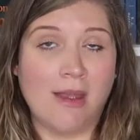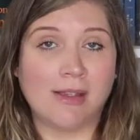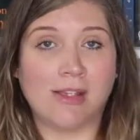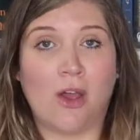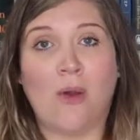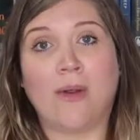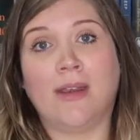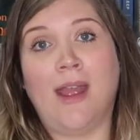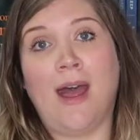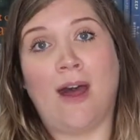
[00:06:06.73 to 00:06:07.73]
So
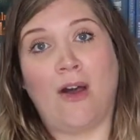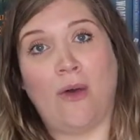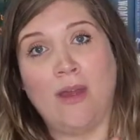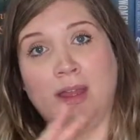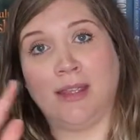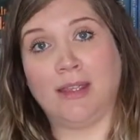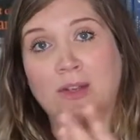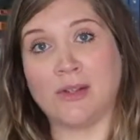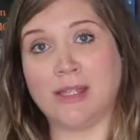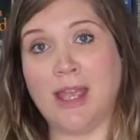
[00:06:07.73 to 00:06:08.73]
now,
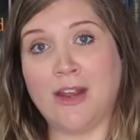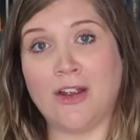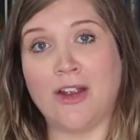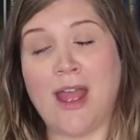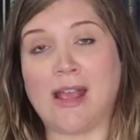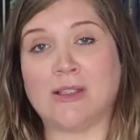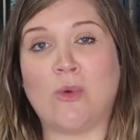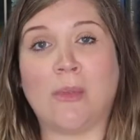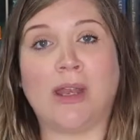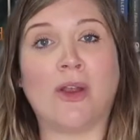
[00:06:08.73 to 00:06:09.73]
years later, as a
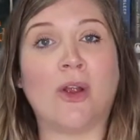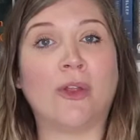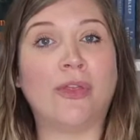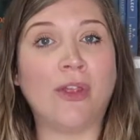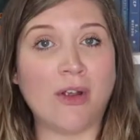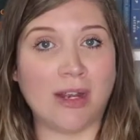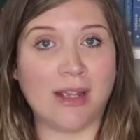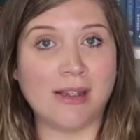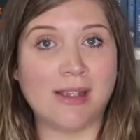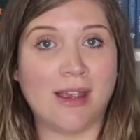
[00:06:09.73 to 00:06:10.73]
woman in her
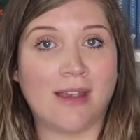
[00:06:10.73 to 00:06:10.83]
30s,